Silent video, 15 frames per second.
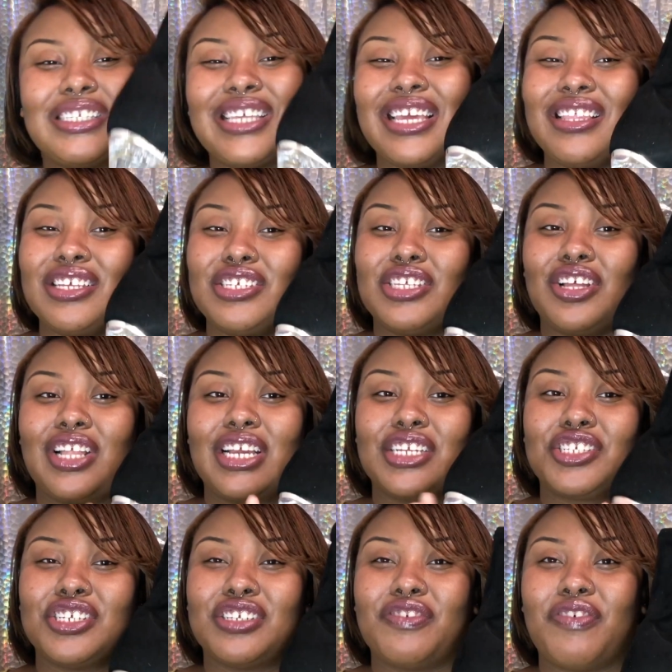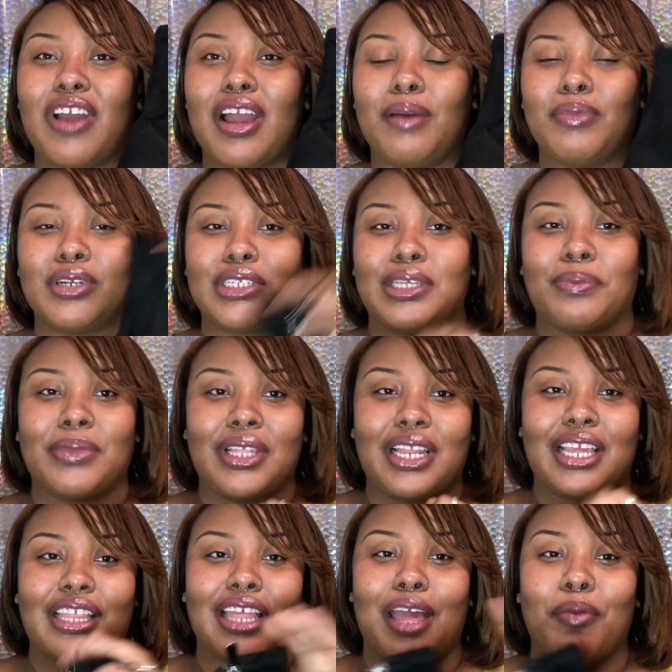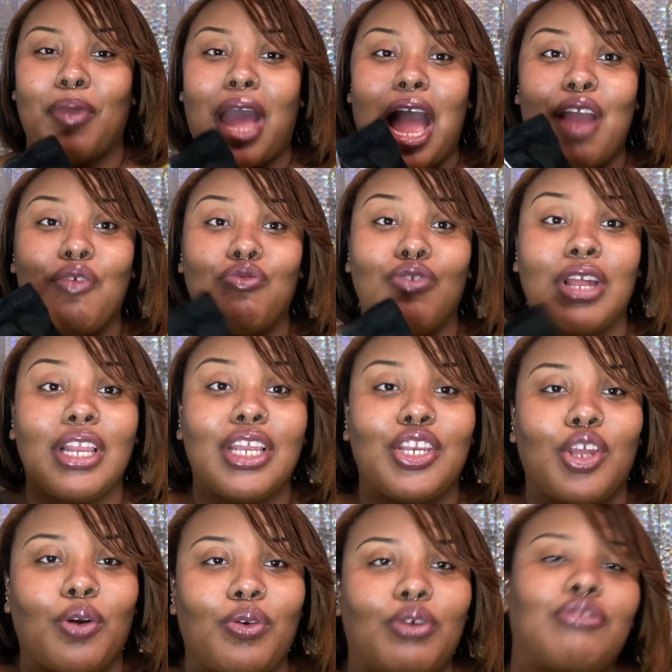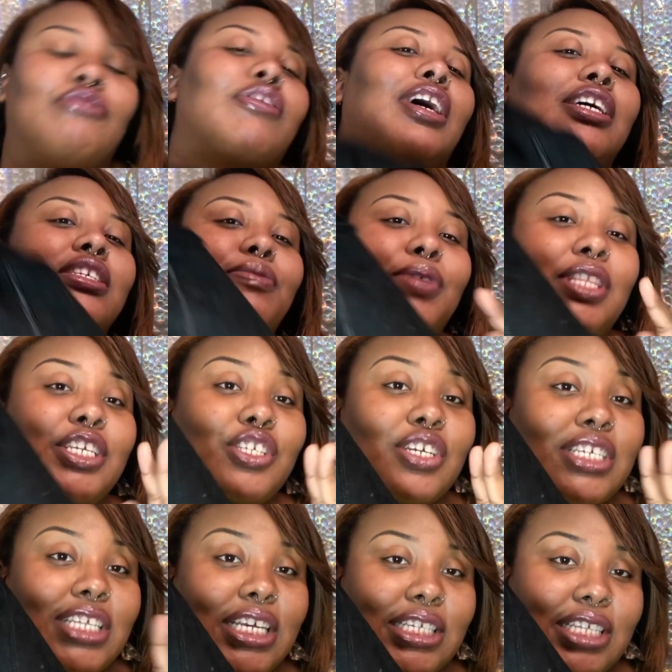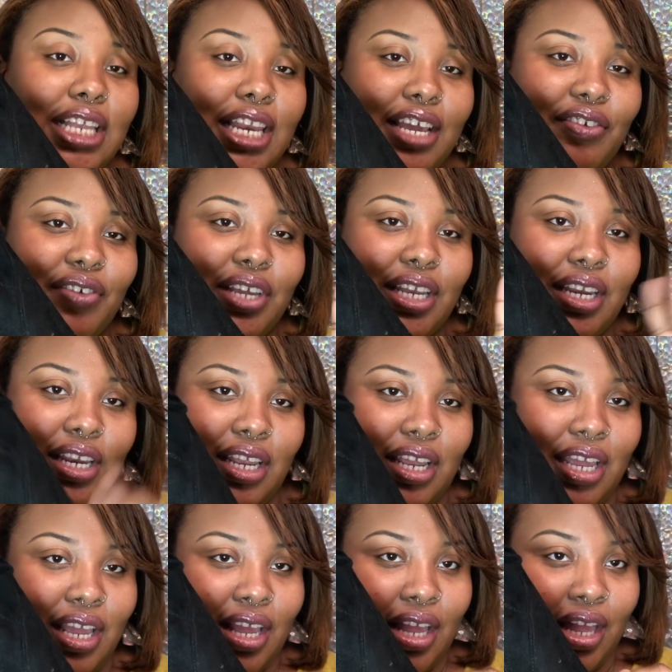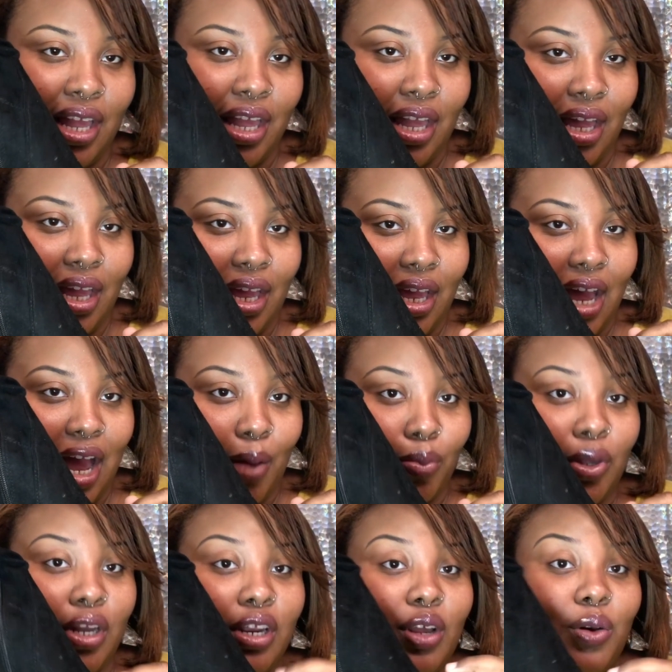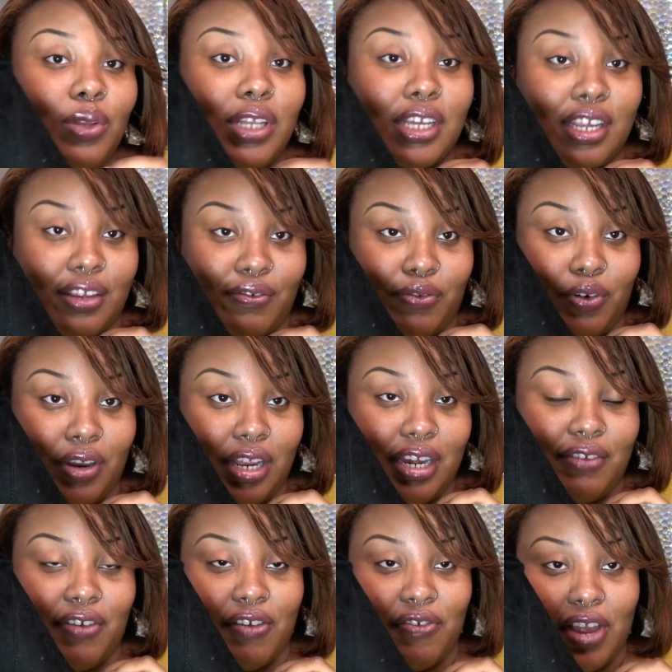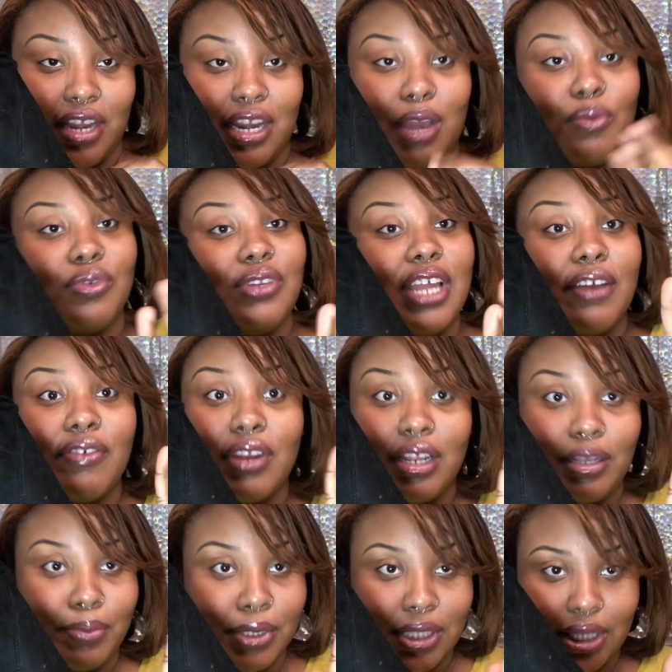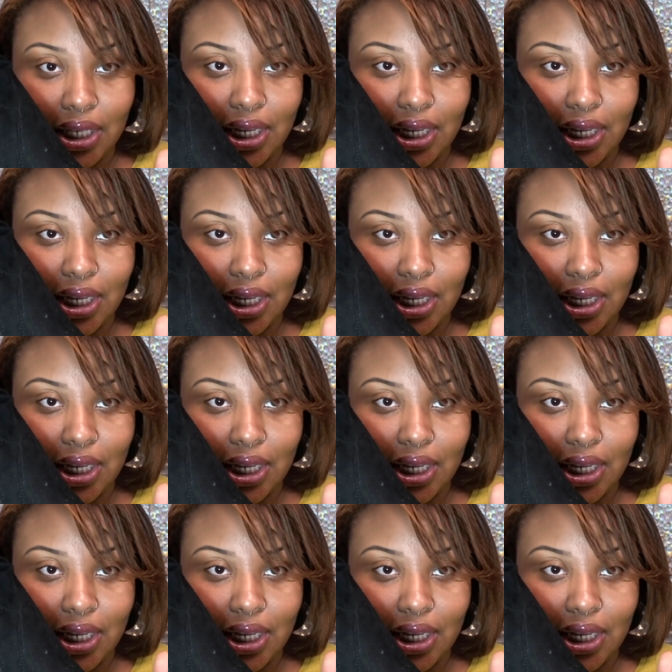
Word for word: say these are like JustFab or something like that, but I really don't know you guys. But these are size 11. I'm gonna go looking for it, and if I find it, I will definitely put the